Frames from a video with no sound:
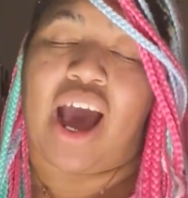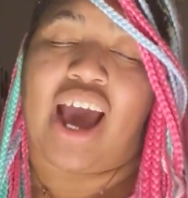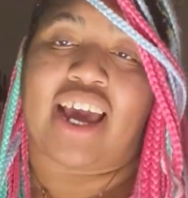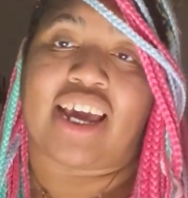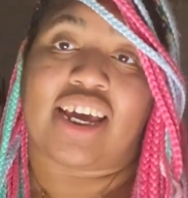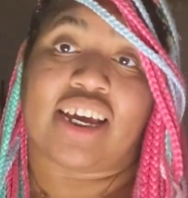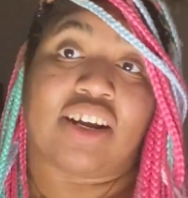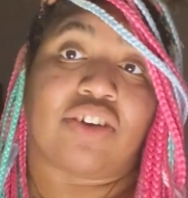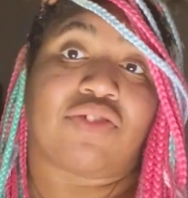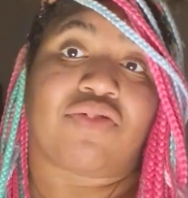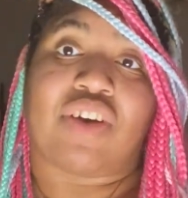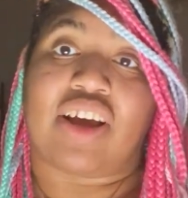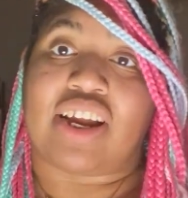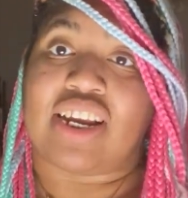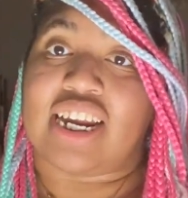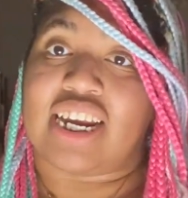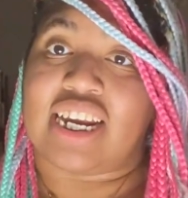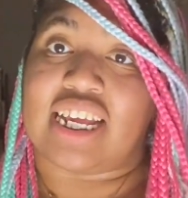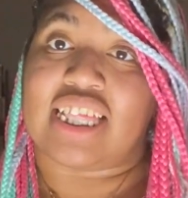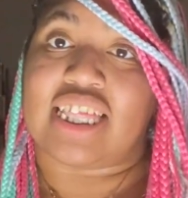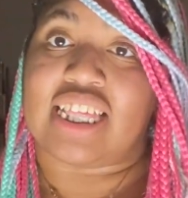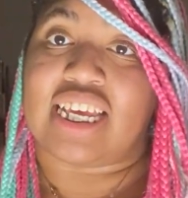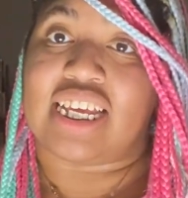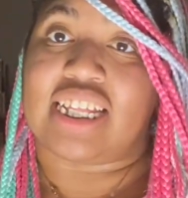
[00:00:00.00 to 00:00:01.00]
I couldn't find
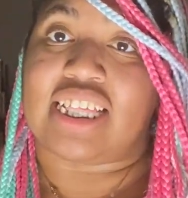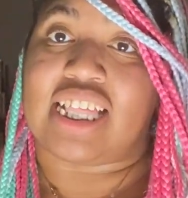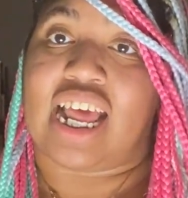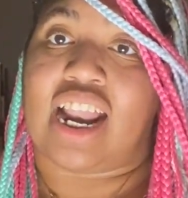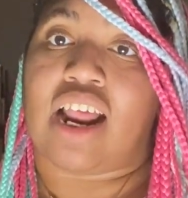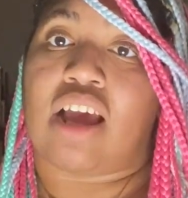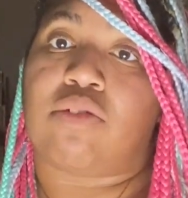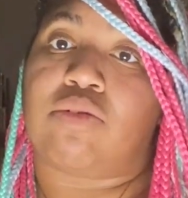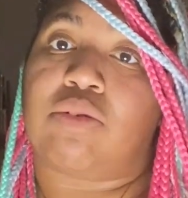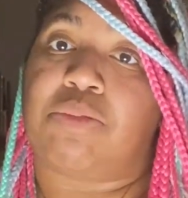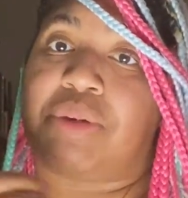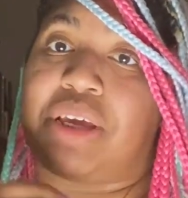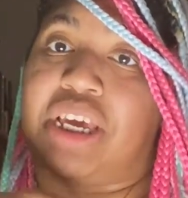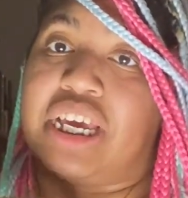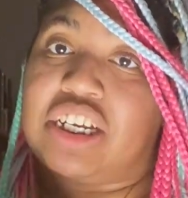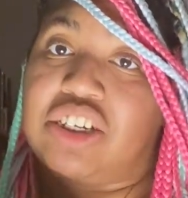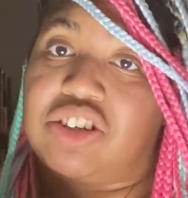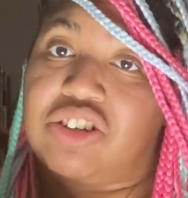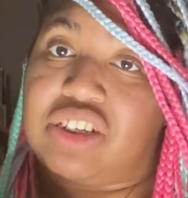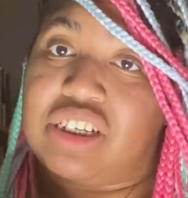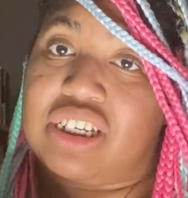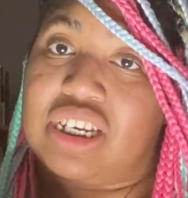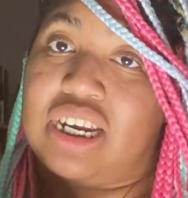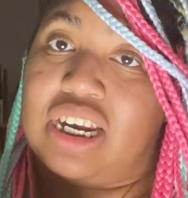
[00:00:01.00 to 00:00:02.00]
anything that I would be
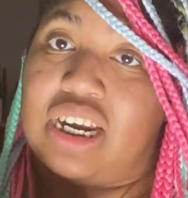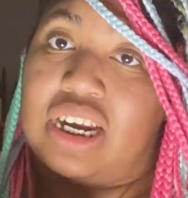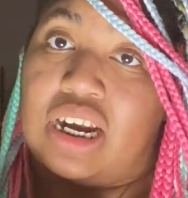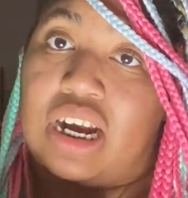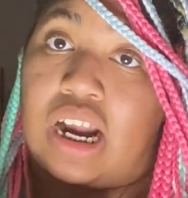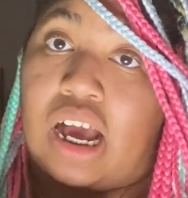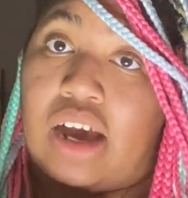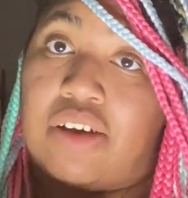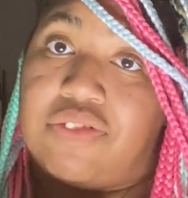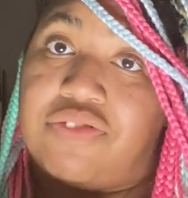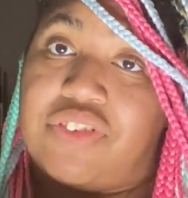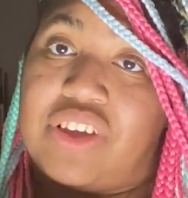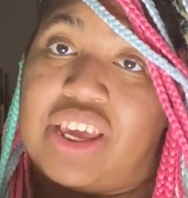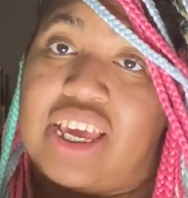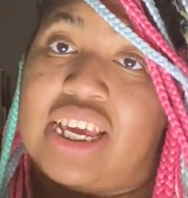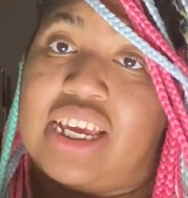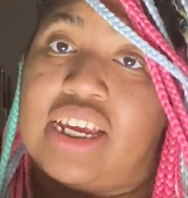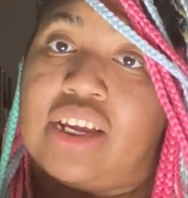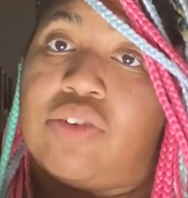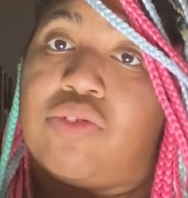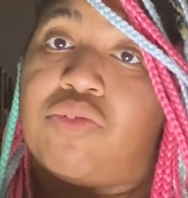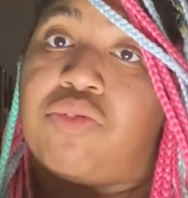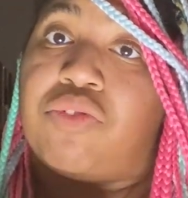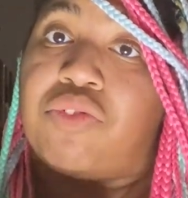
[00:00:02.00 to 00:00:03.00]
interested in enough
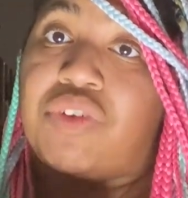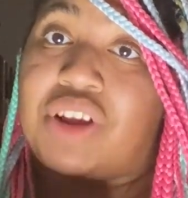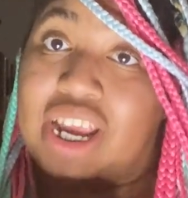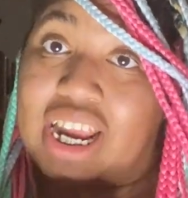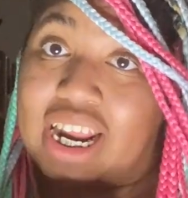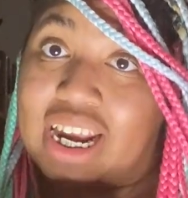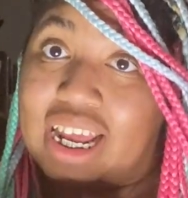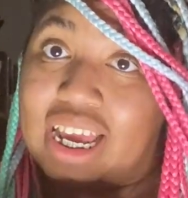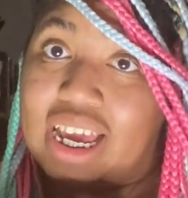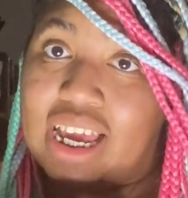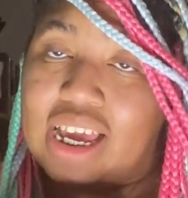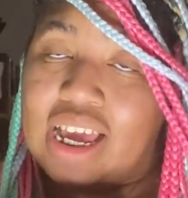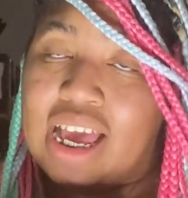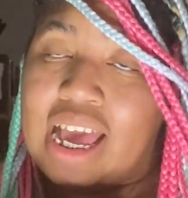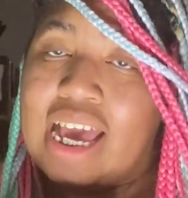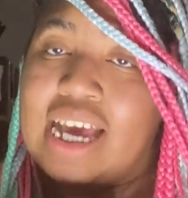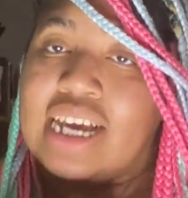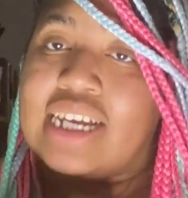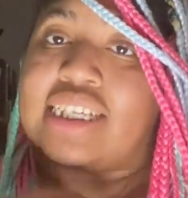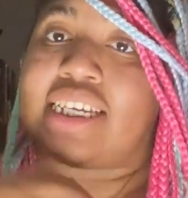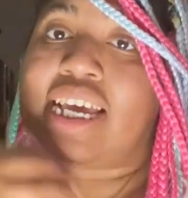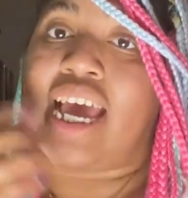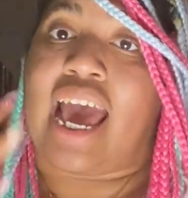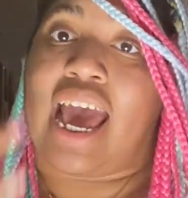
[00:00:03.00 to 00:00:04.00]
in reading
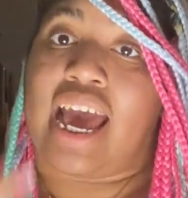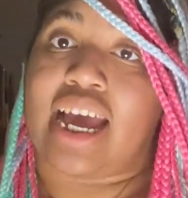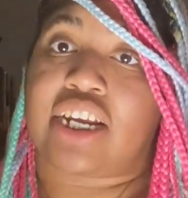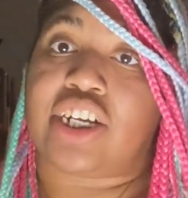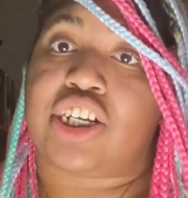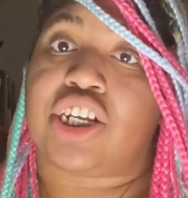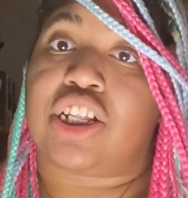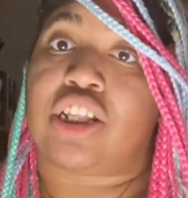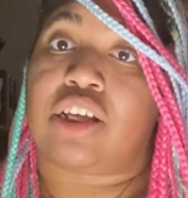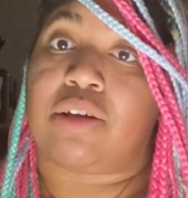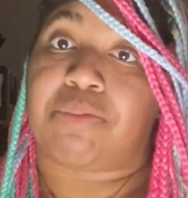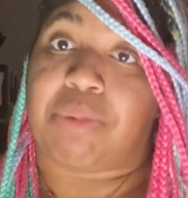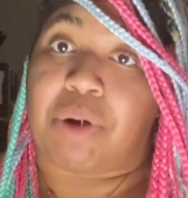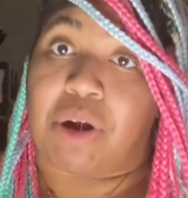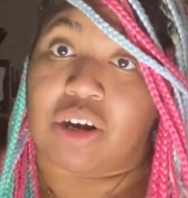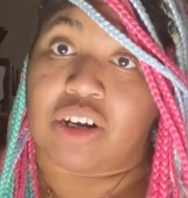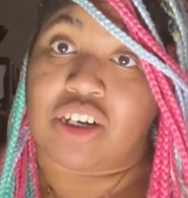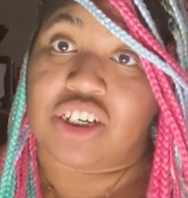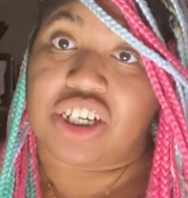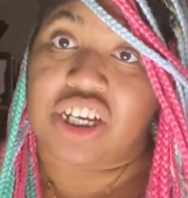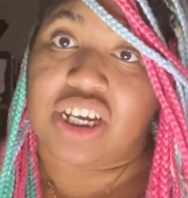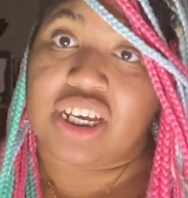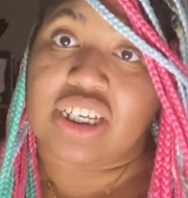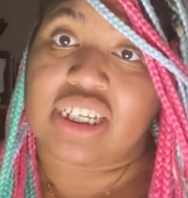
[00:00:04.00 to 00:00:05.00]
to actually
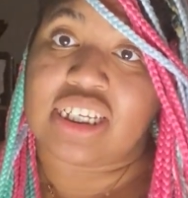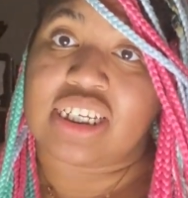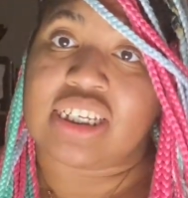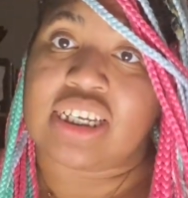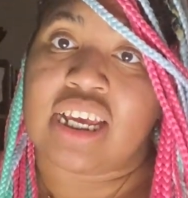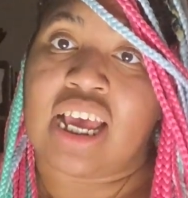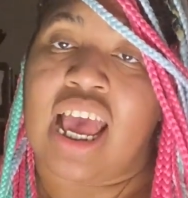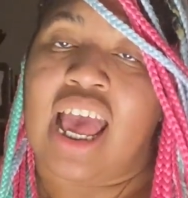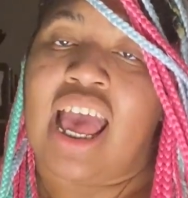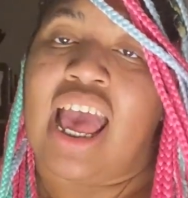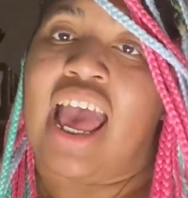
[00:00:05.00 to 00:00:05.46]
purchase.